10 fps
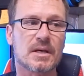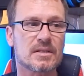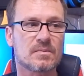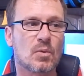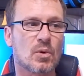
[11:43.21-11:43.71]

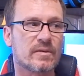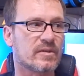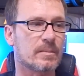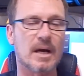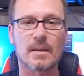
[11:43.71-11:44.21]
That's more
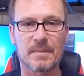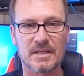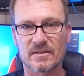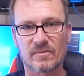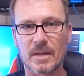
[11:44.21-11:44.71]
for my
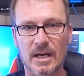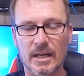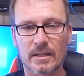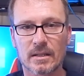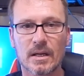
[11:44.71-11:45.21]
peace of
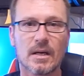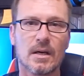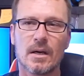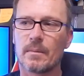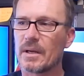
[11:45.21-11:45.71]
mind.
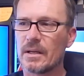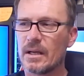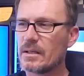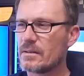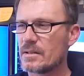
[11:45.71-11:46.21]
But
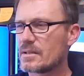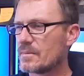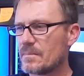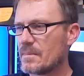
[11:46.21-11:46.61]
in just